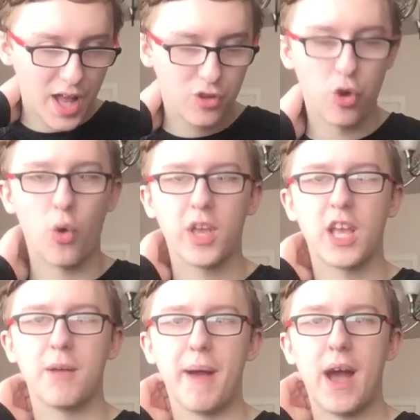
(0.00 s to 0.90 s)

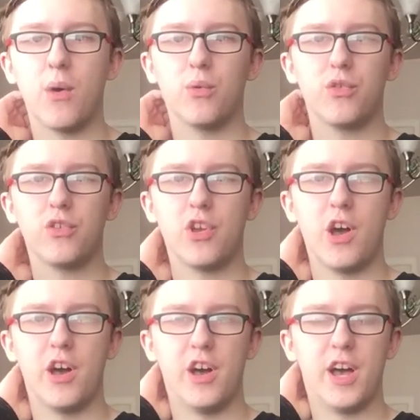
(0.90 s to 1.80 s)
talking about
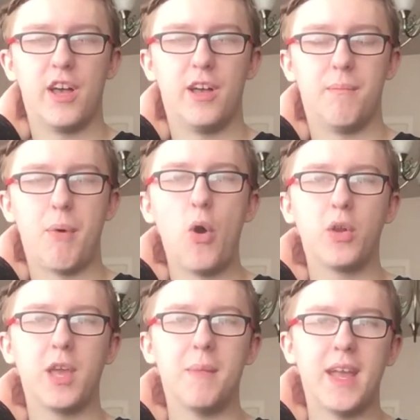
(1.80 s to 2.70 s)

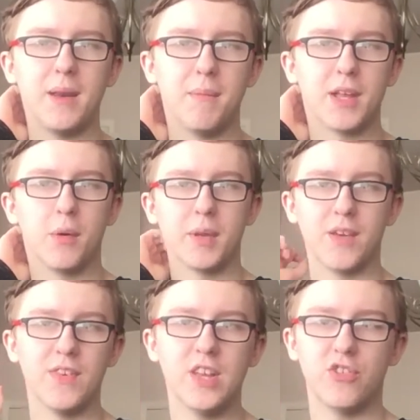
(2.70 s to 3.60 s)
Pokimane becoming a
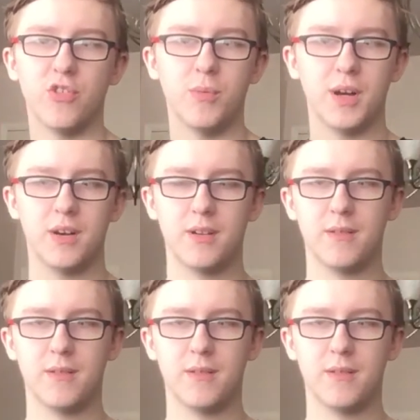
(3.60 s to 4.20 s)
VTuber.